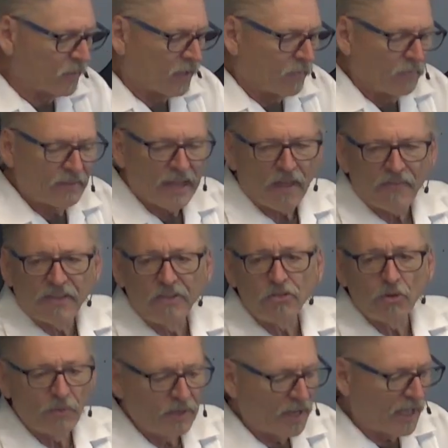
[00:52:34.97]
Now, these are
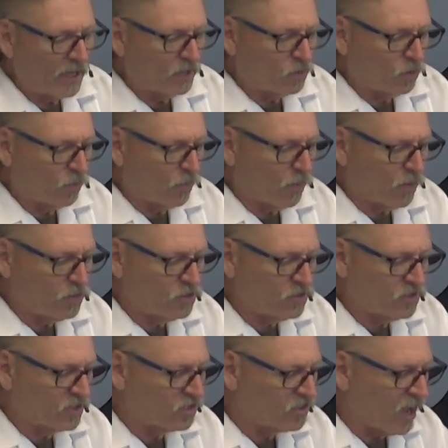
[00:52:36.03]
related to a person's
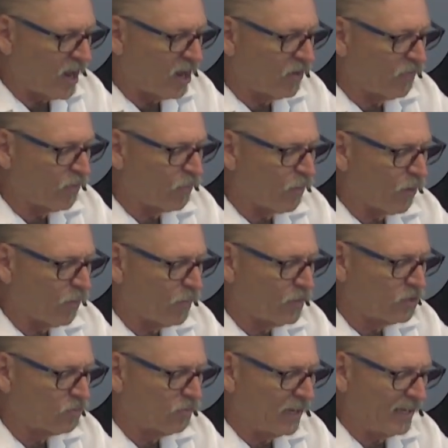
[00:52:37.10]
desire for
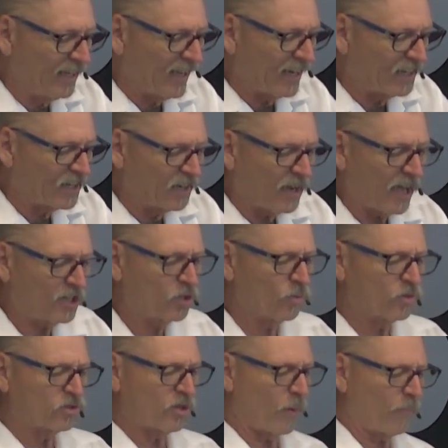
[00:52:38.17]
purpose, meaning, and connection
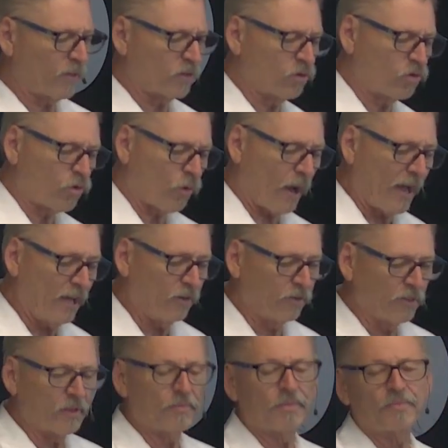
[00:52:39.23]
with something greater
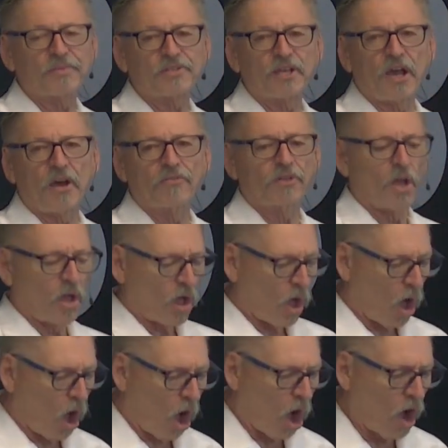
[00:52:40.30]
than themselves,
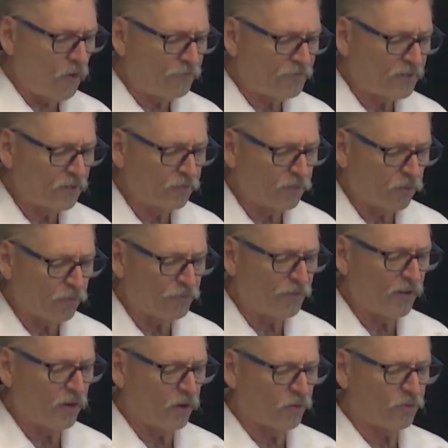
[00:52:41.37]
often
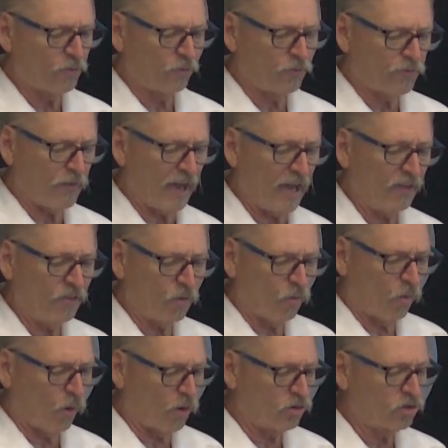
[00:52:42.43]
fulfilled through faith,
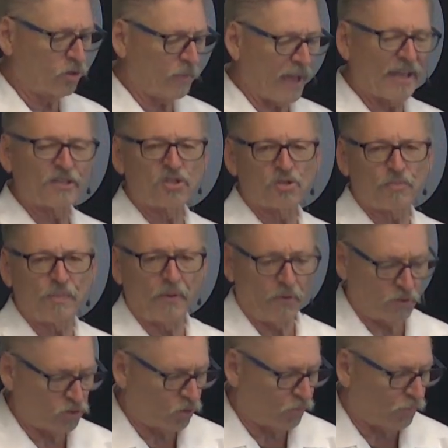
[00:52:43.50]
worship, and
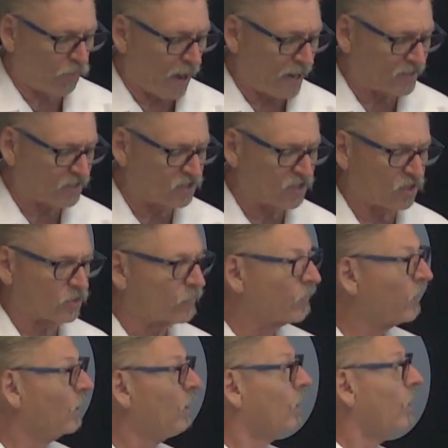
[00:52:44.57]
spiritual practices.
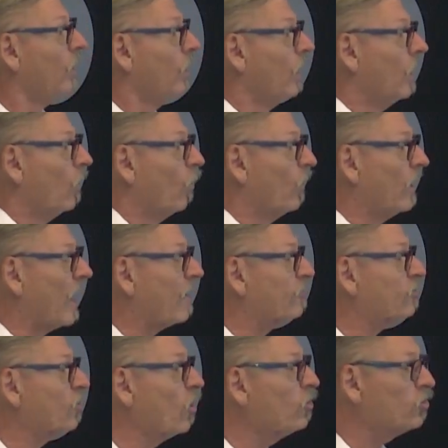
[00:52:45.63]
We have
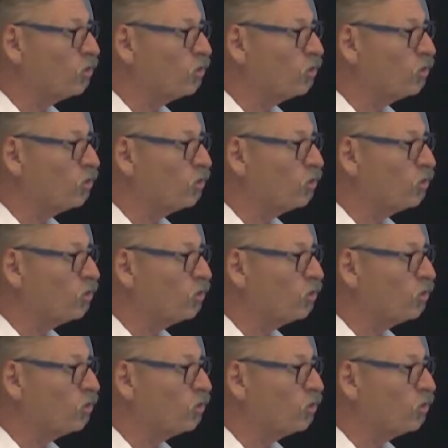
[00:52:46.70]
social